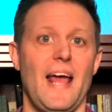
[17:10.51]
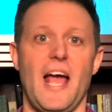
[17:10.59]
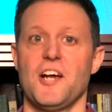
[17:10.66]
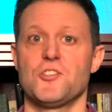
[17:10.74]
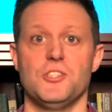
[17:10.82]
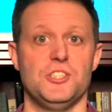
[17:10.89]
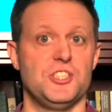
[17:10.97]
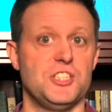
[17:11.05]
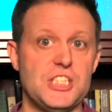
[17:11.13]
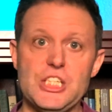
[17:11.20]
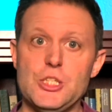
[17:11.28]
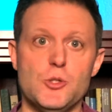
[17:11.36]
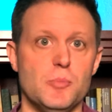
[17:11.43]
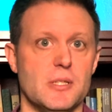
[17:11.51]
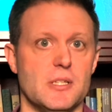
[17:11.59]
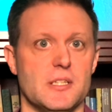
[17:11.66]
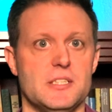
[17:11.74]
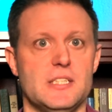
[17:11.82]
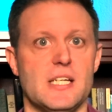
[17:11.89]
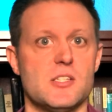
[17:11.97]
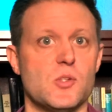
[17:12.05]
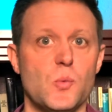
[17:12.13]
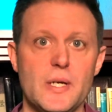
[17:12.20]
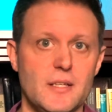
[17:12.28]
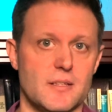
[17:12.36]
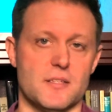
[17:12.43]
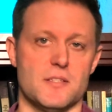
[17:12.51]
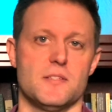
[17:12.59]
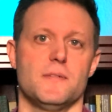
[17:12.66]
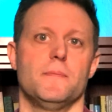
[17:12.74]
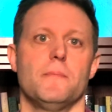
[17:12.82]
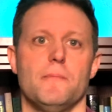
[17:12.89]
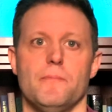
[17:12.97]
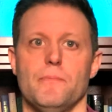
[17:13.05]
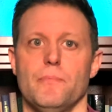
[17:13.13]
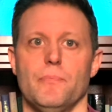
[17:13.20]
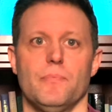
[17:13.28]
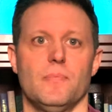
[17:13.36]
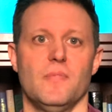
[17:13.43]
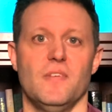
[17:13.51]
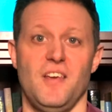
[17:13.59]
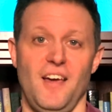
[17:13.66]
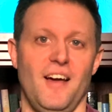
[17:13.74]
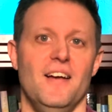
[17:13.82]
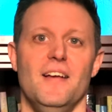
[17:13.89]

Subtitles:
actually see humility as a weakness. Yeah,